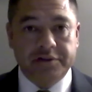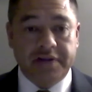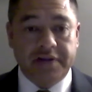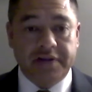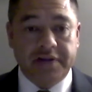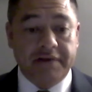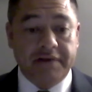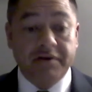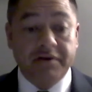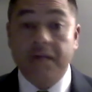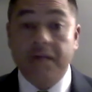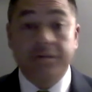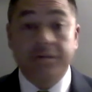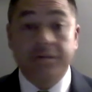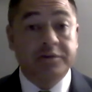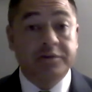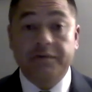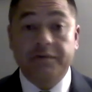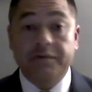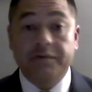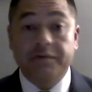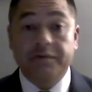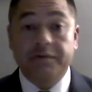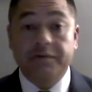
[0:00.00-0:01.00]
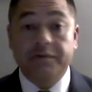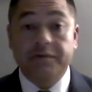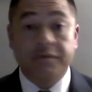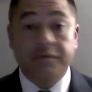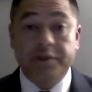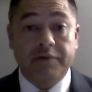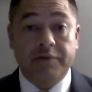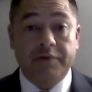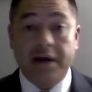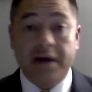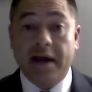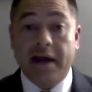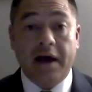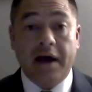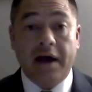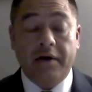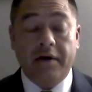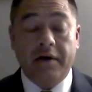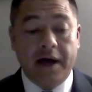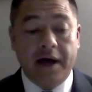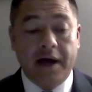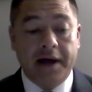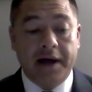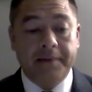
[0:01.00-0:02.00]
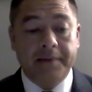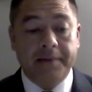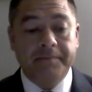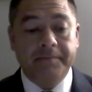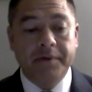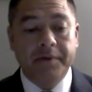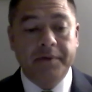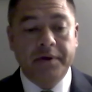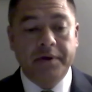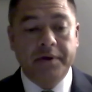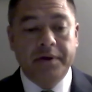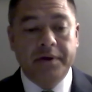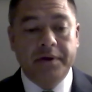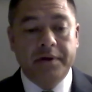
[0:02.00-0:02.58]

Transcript: that have come into fruition right now.